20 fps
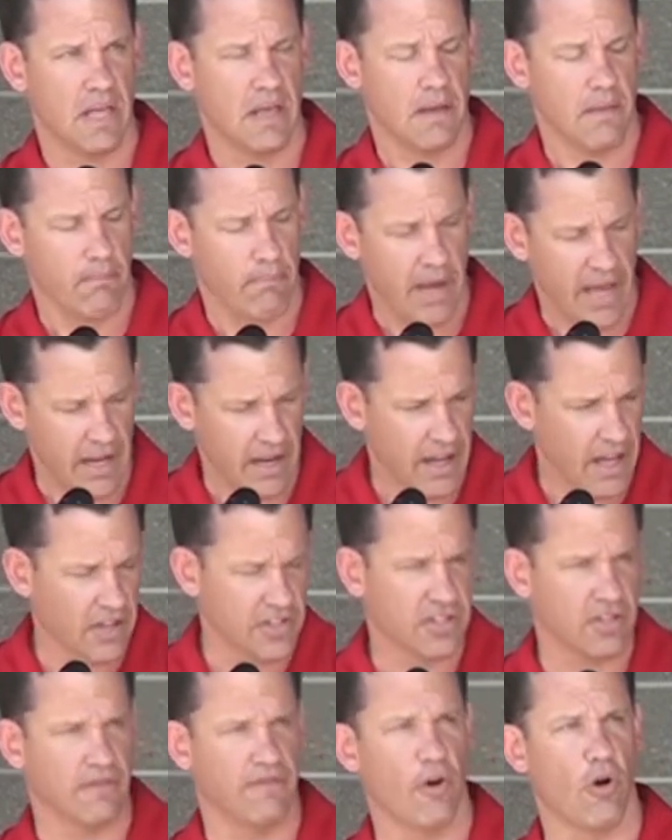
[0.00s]
Ben
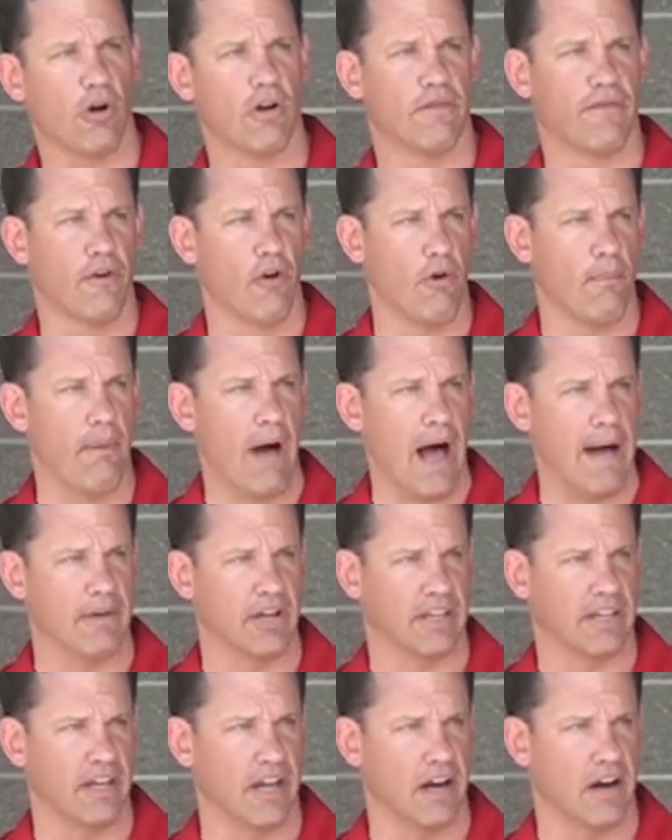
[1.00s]
Nelson voted for
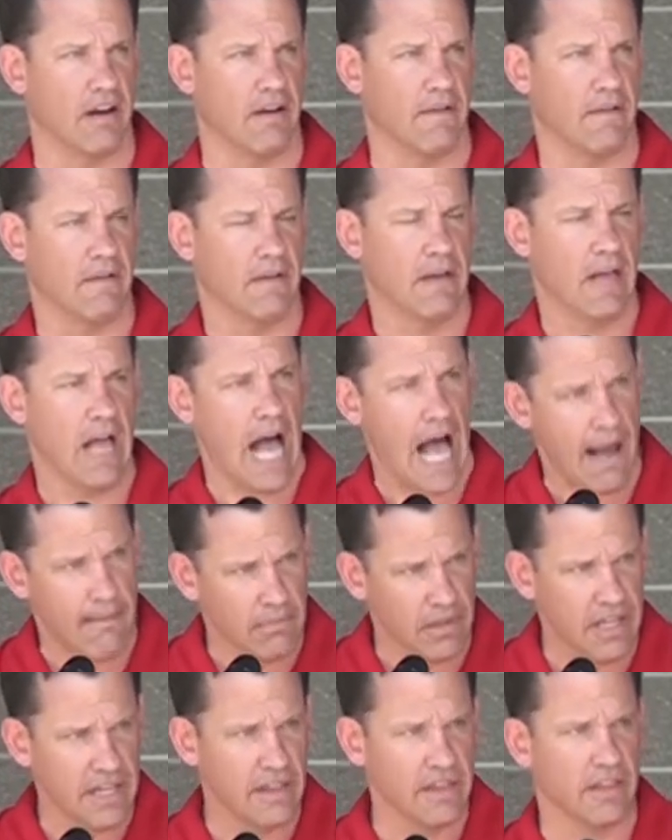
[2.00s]
Obamacare. I'm
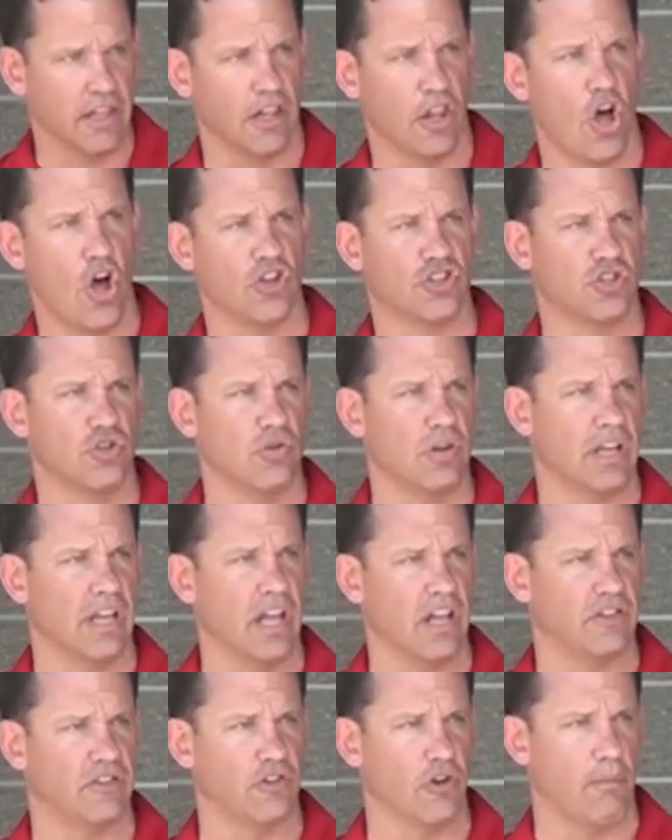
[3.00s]
leading the lawsuit
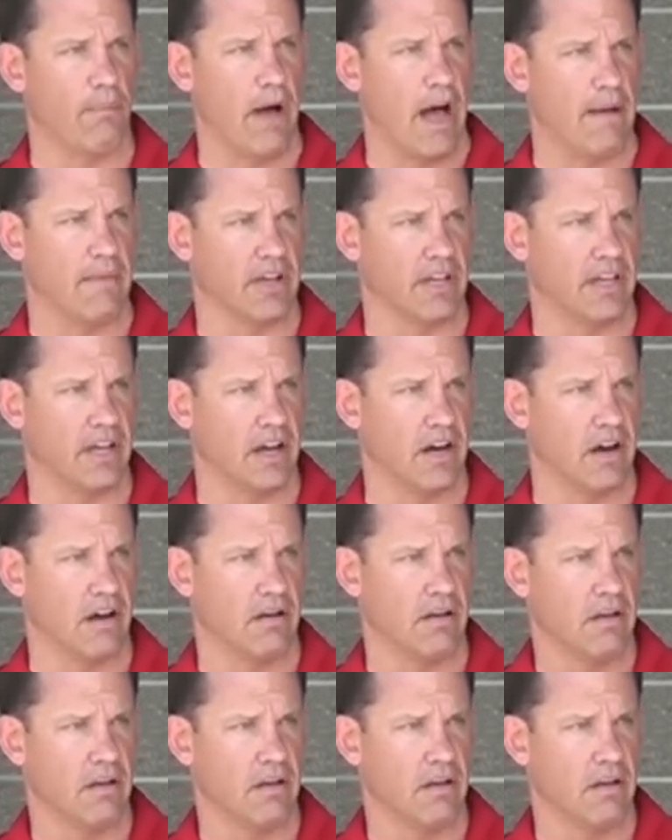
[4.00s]
against Obamacare.